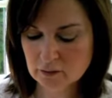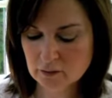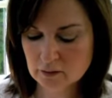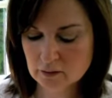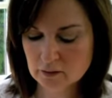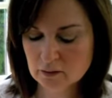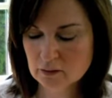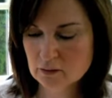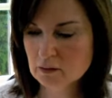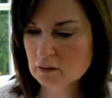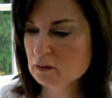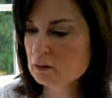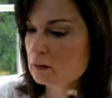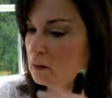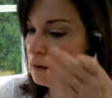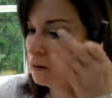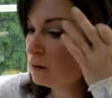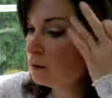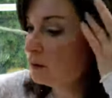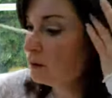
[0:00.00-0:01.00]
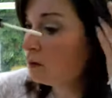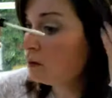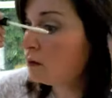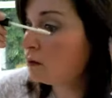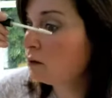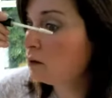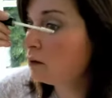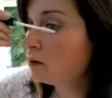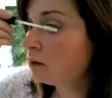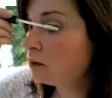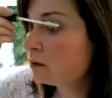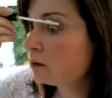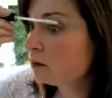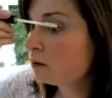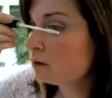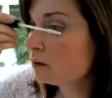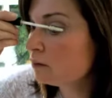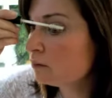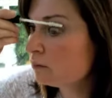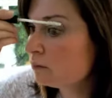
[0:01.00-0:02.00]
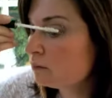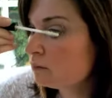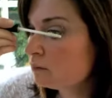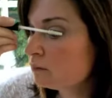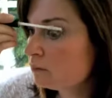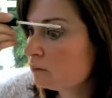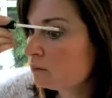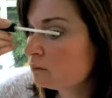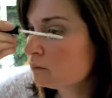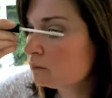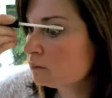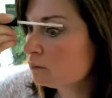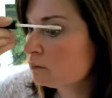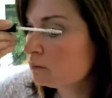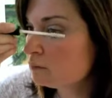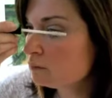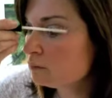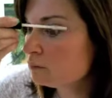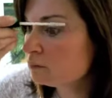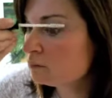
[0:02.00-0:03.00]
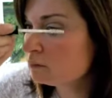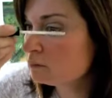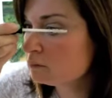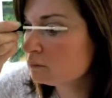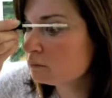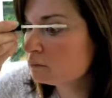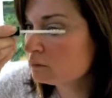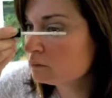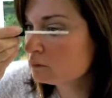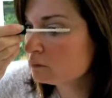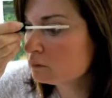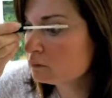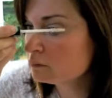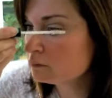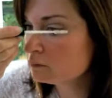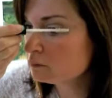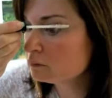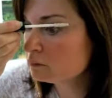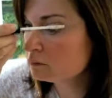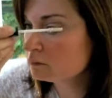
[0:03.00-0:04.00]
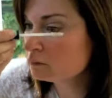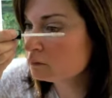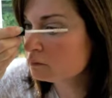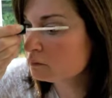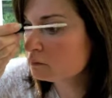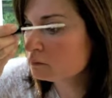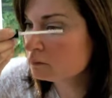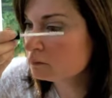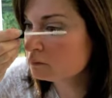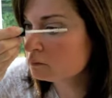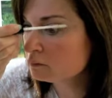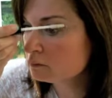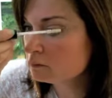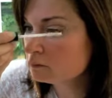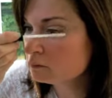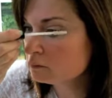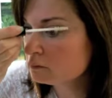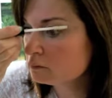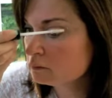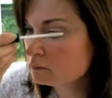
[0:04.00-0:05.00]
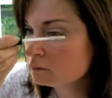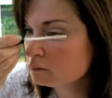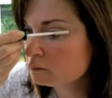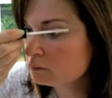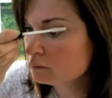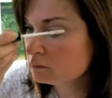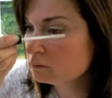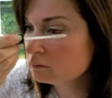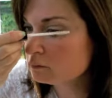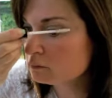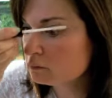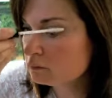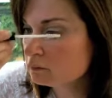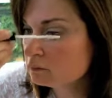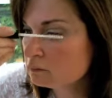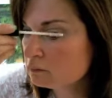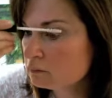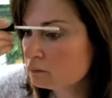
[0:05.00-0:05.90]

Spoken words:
Nothing is said.